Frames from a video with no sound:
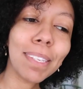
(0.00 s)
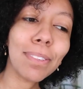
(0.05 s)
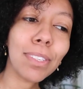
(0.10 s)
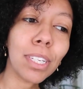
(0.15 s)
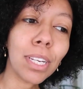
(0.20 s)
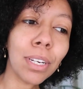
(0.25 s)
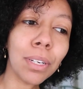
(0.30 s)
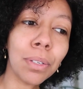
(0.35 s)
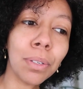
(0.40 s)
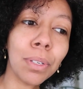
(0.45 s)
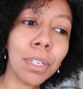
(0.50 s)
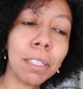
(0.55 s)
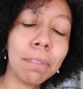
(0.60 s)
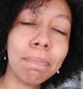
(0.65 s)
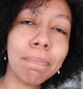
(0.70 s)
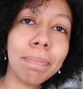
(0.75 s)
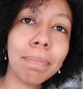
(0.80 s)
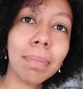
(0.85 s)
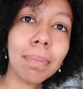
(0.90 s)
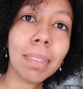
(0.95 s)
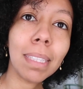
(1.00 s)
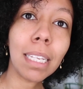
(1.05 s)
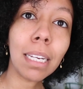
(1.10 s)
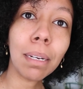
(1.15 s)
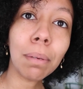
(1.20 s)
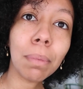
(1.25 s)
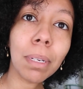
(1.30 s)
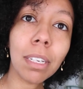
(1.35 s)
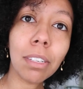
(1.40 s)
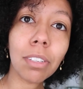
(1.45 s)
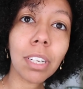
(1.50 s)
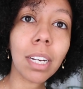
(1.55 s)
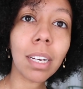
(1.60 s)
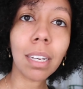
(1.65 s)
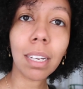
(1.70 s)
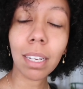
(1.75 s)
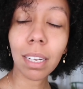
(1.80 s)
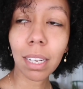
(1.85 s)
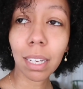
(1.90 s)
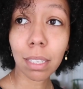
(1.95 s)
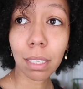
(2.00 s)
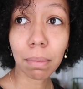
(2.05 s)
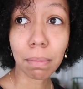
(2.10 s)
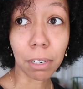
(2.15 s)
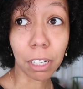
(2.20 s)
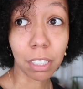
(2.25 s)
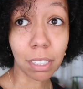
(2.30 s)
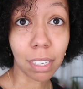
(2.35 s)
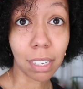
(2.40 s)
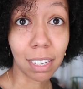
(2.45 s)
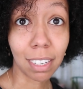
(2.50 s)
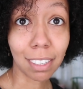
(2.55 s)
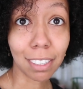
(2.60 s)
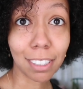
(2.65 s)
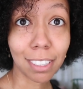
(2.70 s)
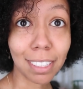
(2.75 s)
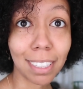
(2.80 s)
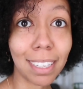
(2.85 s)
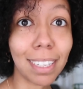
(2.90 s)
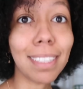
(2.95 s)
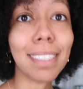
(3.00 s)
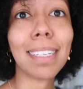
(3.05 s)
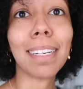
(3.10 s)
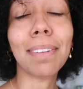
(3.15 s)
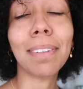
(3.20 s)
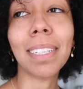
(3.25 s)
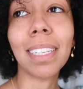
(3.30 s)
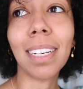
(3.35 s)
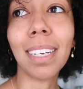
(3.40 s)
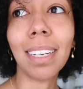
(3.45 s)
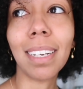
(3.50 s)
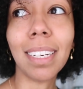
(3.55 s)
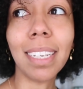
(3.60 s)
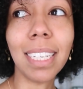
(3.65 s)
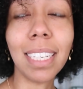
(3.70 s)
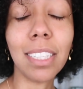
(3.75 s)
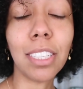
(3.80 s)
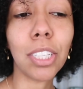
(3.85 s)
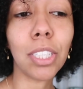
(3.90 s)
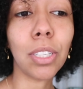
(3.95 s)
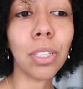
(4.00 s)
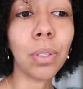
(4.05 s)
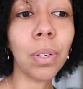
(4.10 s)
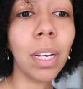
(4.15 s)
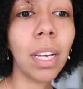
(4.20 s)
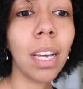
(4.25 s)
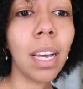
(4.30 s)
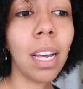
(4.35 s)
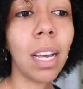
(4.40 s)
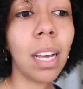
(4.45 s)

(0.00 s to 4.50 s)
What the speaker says: So now I'm gonna try to get some work done actually, because I really need to